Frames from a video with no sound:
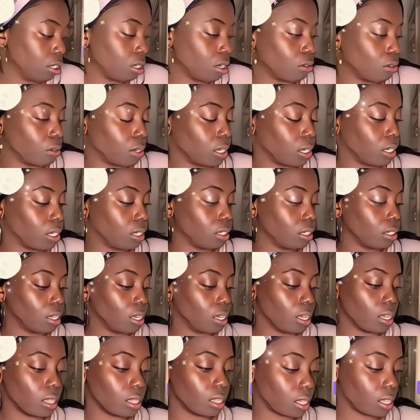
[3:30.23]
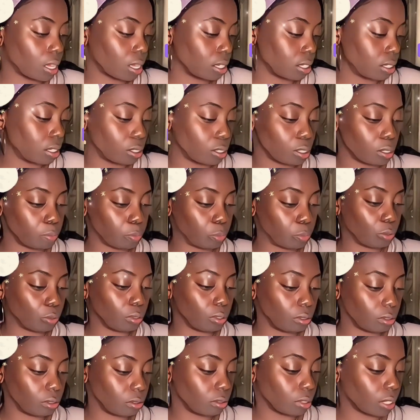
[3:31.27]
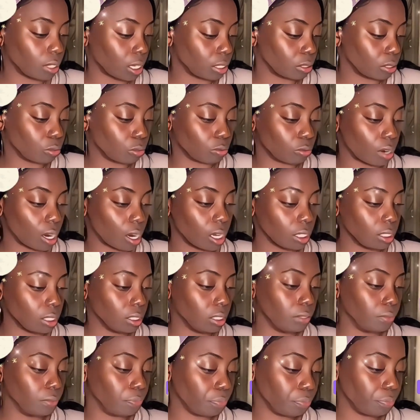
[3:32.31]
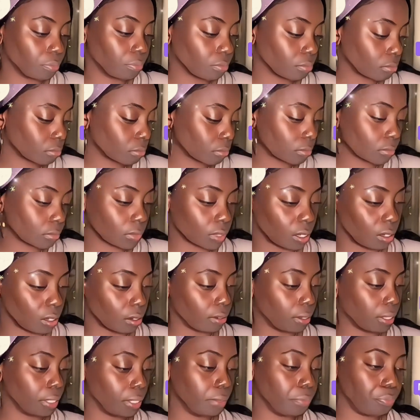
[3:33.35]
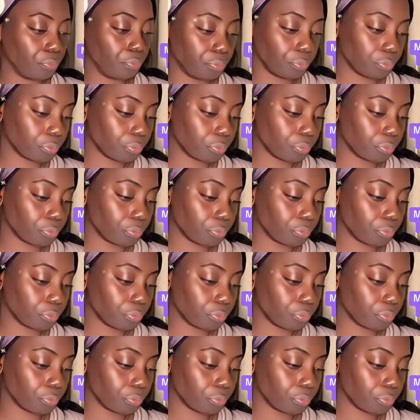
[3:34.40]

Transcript: okay, that is spoiled, that is rotten. All right.